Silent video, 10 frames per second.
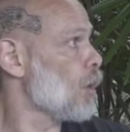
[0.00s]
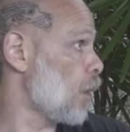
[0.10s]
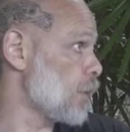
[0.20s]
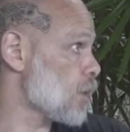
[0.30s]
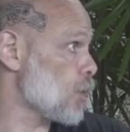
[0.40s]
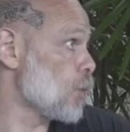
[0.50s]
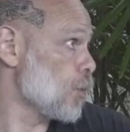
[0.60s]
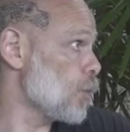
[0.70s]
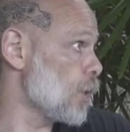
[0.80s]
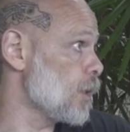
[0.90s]
I mean, so
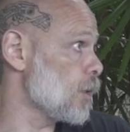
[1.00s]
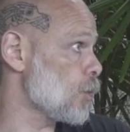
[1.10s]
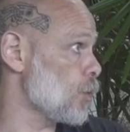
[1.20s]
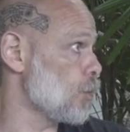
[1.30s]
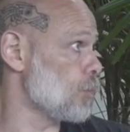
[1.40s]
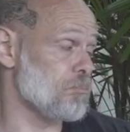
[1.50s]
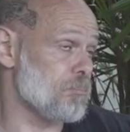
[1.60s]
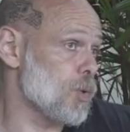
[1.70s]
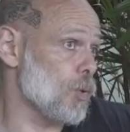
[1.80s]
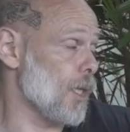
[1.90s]
you really need to
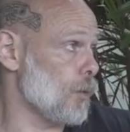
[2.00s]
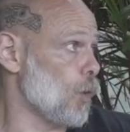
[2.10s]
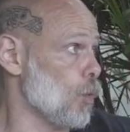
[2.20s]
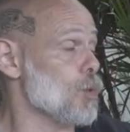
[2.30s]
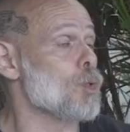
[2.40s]
get those.